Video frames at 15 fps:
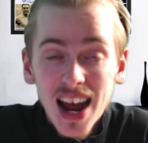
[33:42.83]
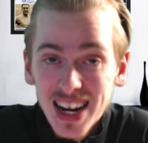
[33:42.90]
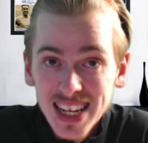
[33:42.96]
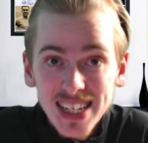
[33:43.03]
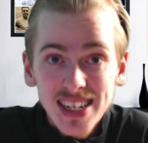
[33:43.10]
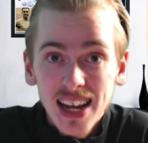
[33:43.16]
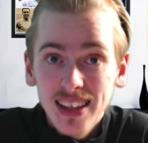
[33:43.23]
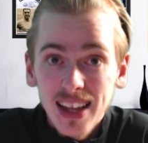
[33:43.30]
and
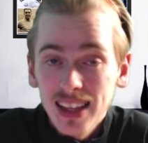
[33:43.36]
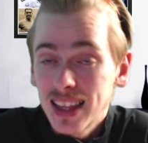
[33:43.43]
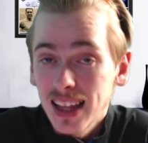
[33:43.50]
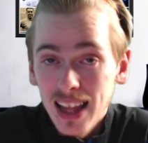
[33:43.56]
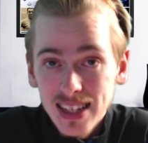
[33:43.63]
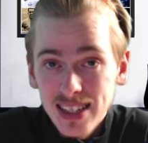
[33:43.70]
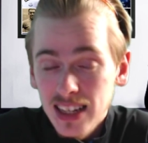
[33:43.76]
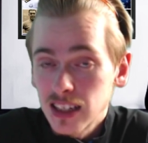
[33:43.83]
he said that the
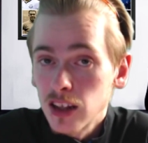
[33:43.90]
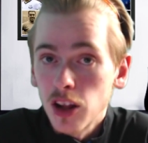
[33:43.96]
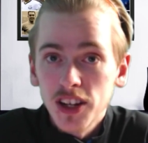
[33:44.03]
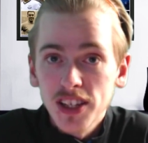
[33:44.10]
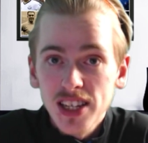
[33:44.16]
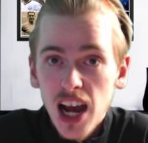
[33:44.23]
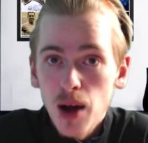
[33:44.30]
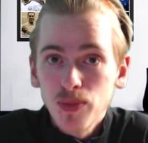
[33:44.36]
lads had a lot
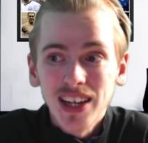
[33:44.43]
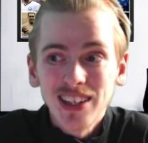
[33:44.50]
of time.